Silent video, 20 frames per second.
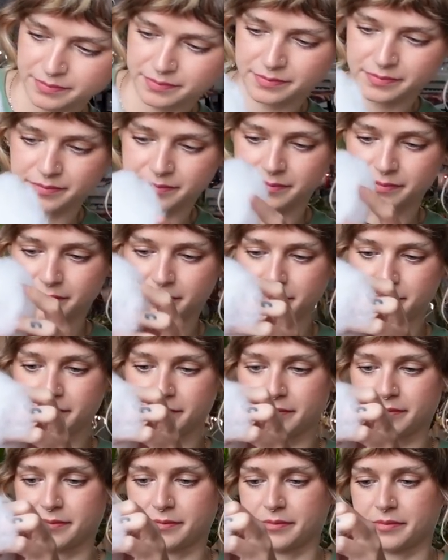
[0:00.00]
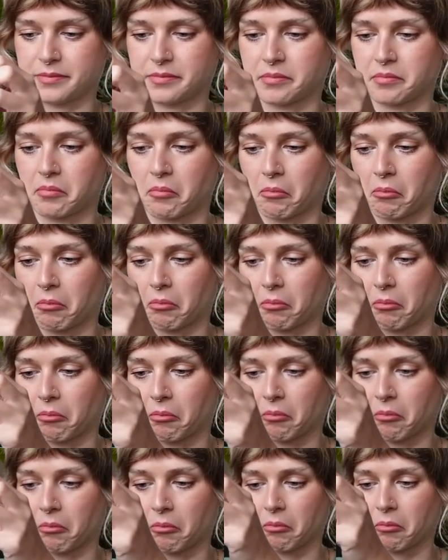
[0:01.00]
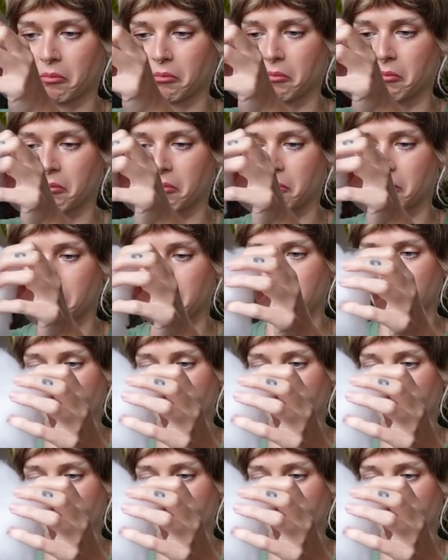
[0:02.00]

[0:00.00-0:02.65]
[no speech]